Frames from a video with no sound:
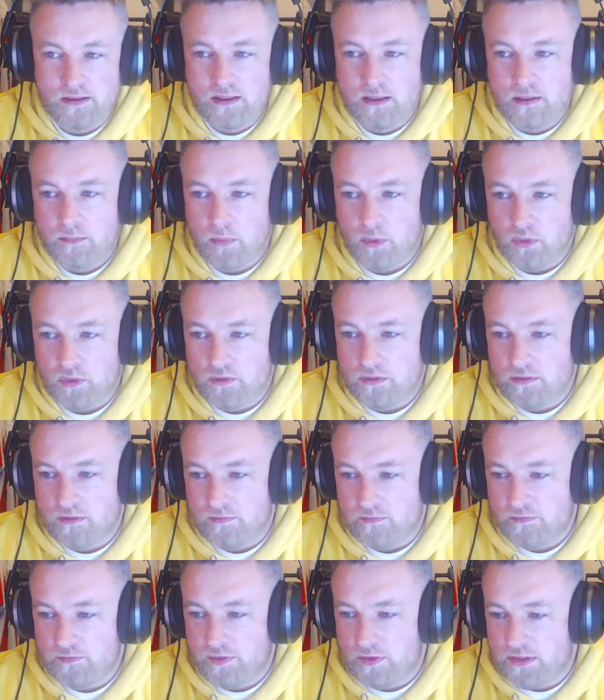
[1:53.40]
But
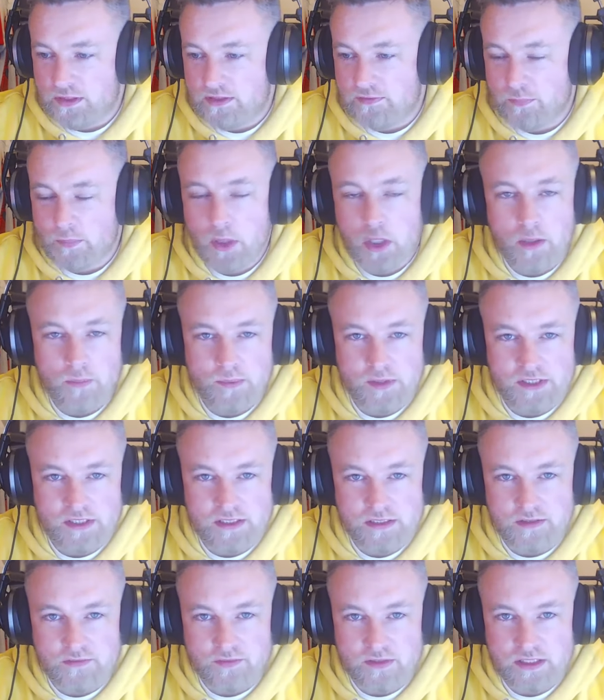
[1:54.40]
for the purposes
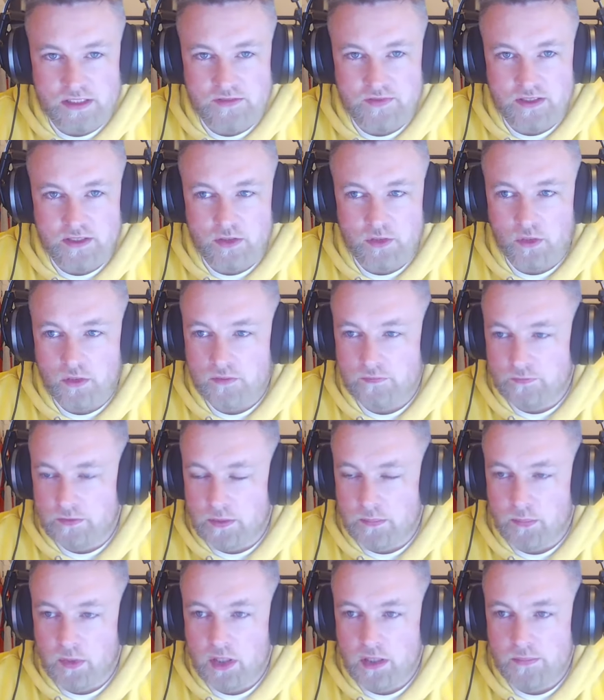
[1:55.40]
of this video and for the
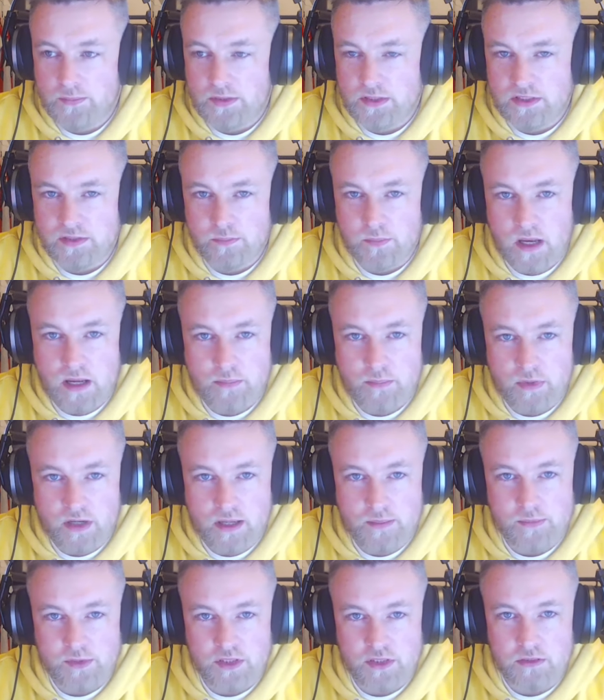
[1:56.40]
purposes of my
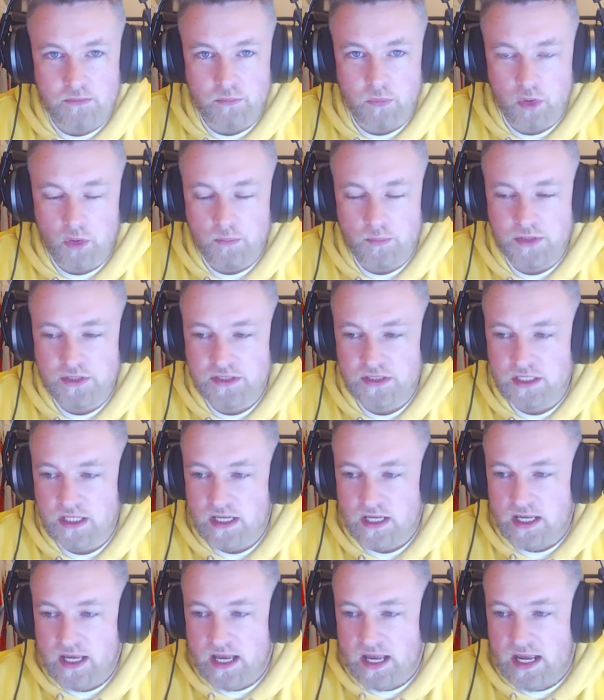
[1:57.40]
preps at the moment,
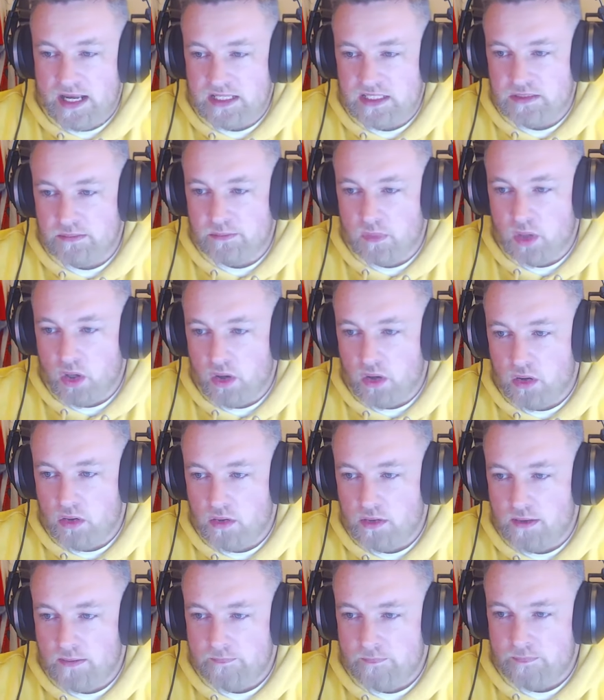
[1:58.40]
it's more
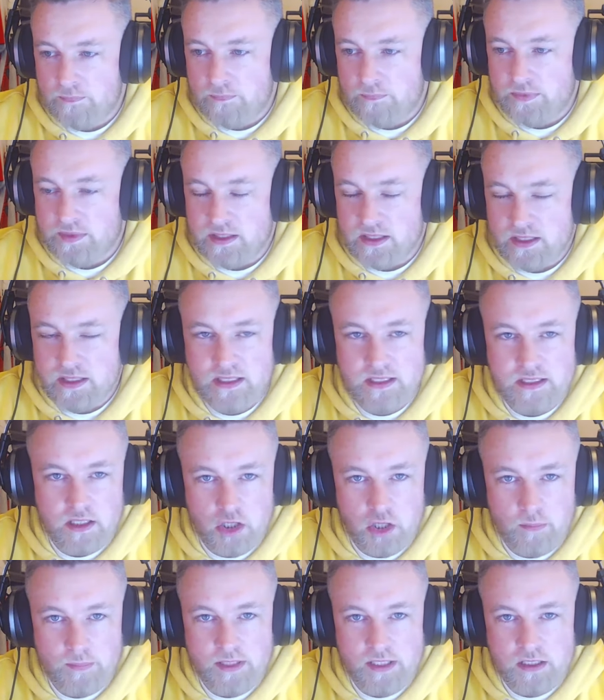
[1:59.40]
the
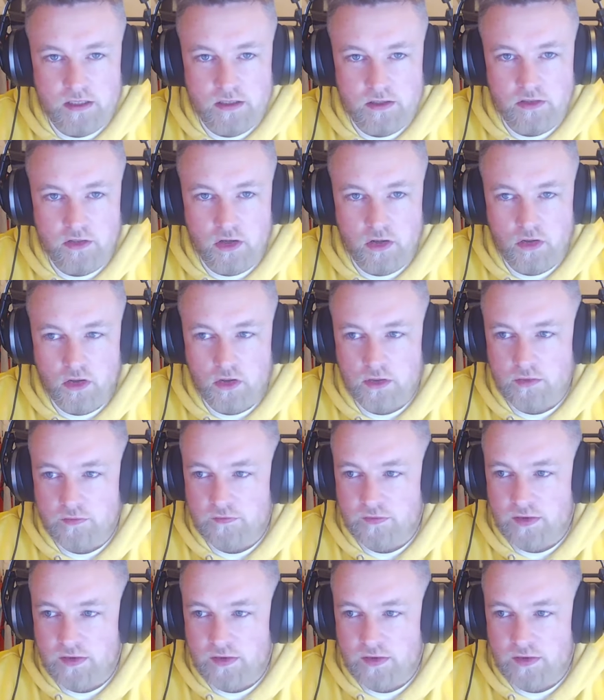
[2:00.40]
economic knock-on